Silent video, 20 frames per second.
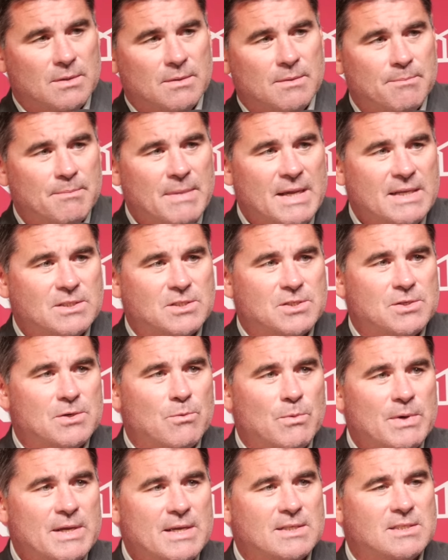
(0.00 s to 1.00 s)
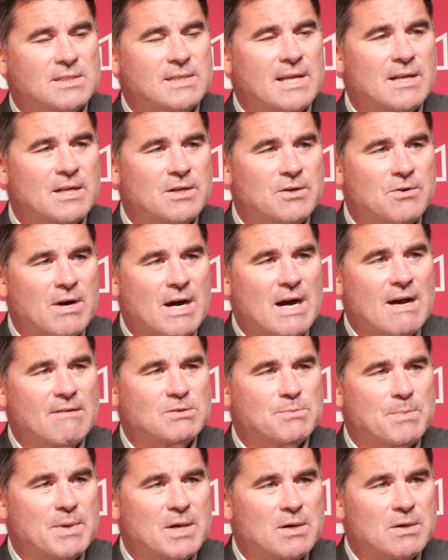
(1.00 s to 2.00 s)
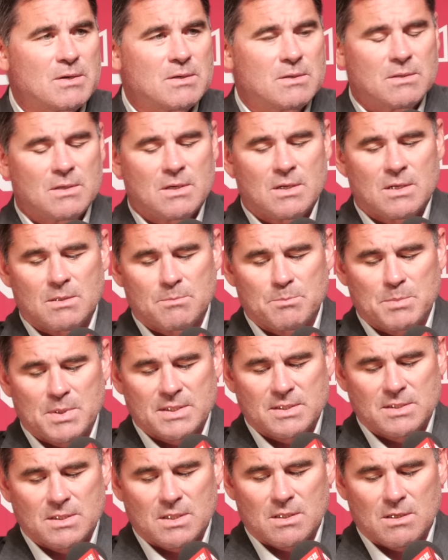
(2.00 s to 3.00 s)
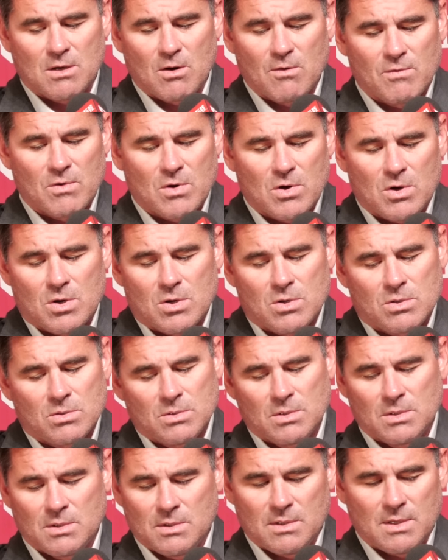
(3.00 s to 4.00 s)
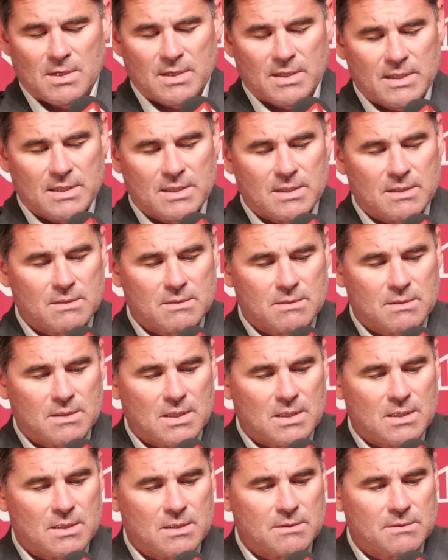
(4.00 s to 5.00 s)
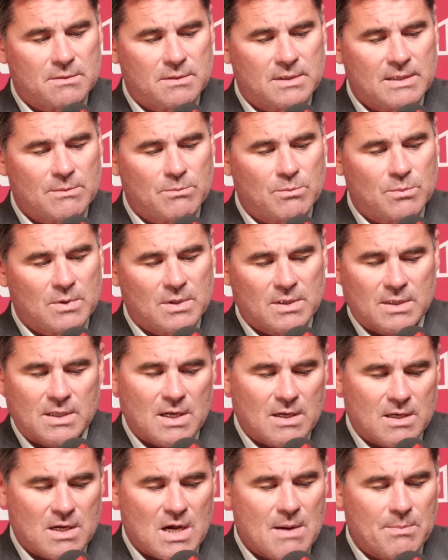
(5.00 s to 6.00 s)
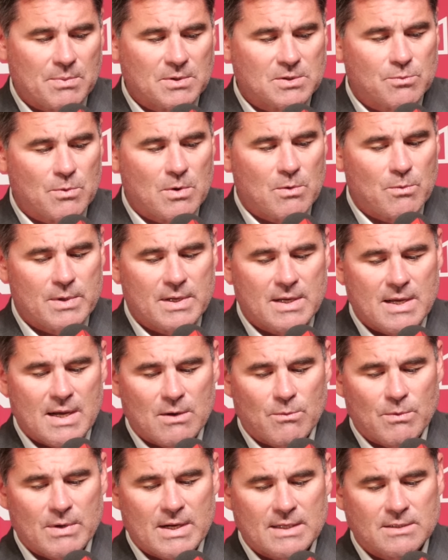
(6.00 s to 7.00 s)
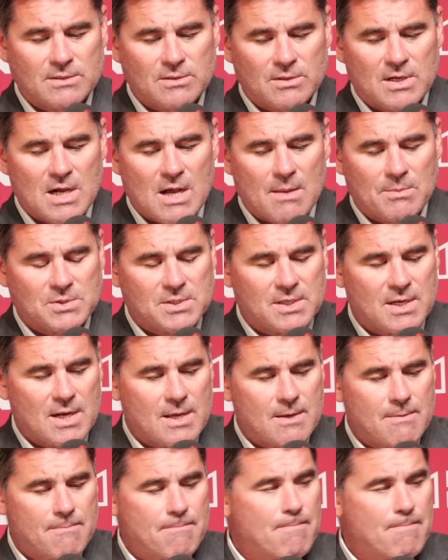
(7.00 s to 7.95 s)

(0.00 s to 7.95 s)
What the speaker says: making sure we extended drives better. But overall, again, did accomplish what we kind of went out to accomplish tonight.